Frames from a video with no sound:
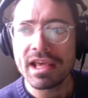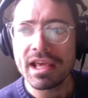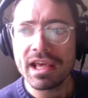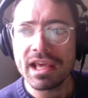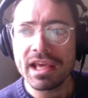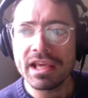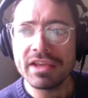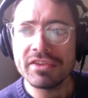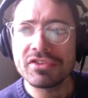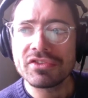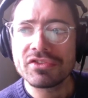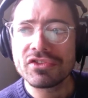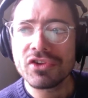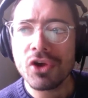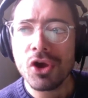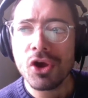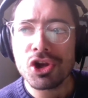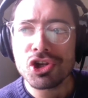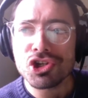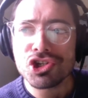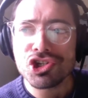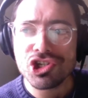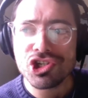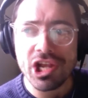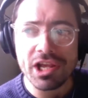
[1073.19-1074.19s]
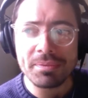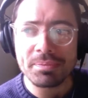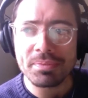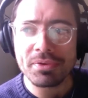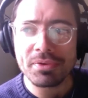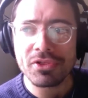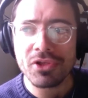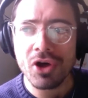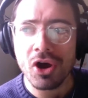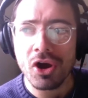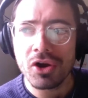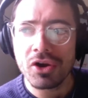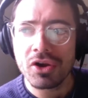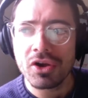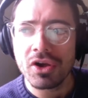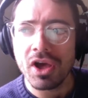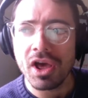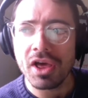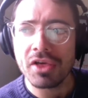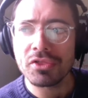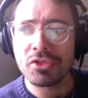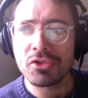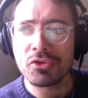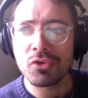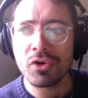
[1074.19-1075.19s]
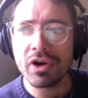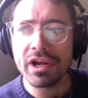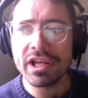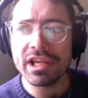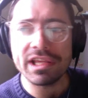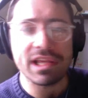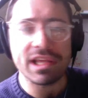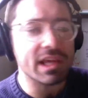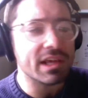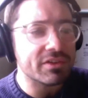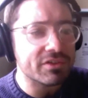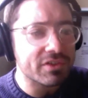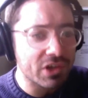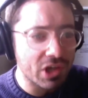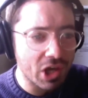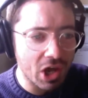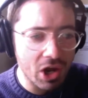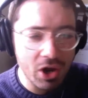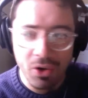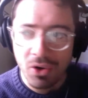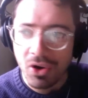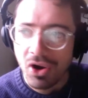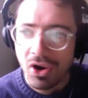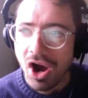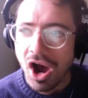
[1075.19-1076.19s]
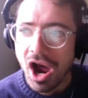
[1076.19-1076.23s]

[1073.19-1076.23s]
He's dirt cheap though, and three years ago,